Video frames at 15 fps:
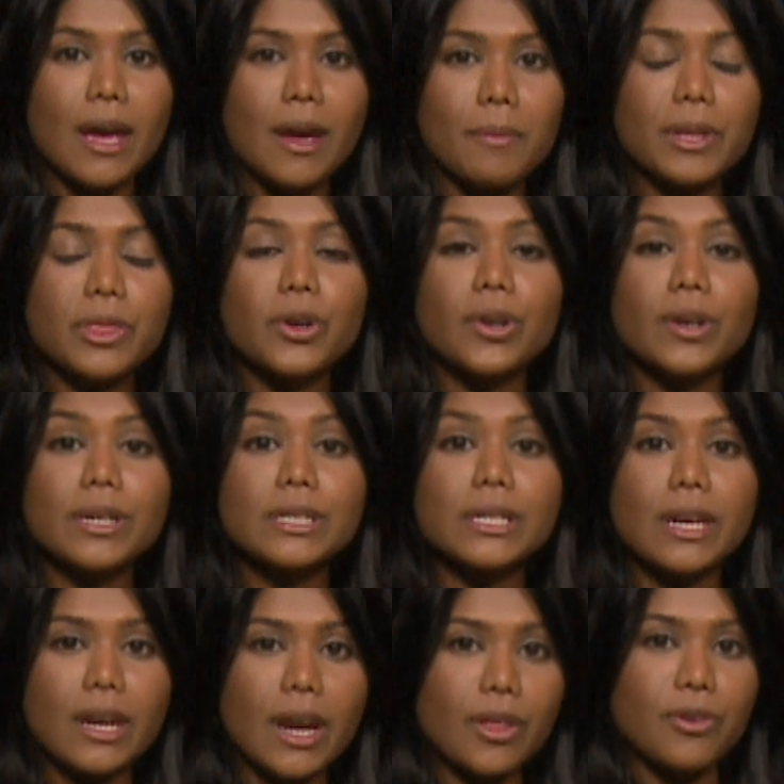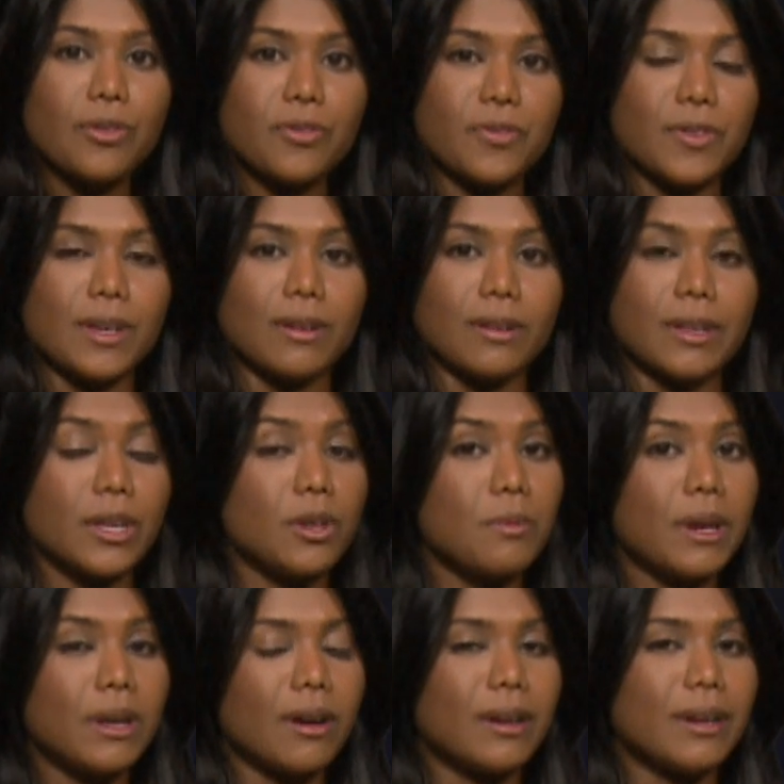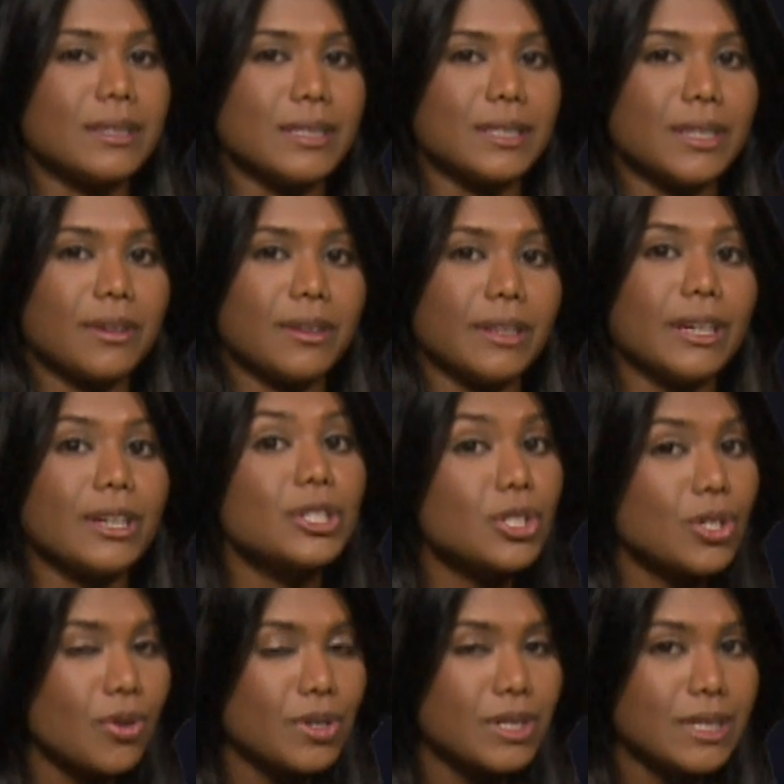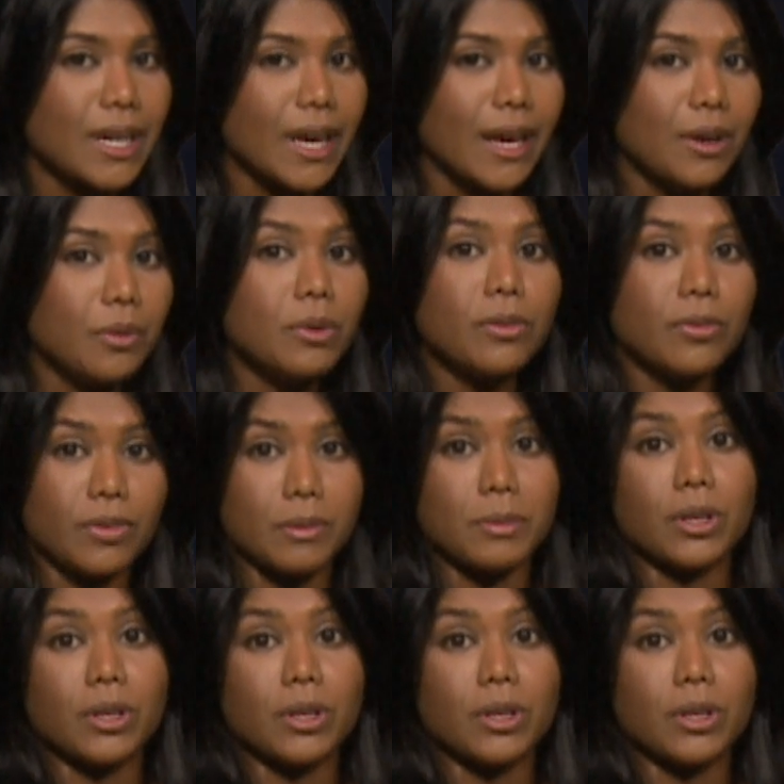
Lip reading: but there is another field that you may not necessarily associate with female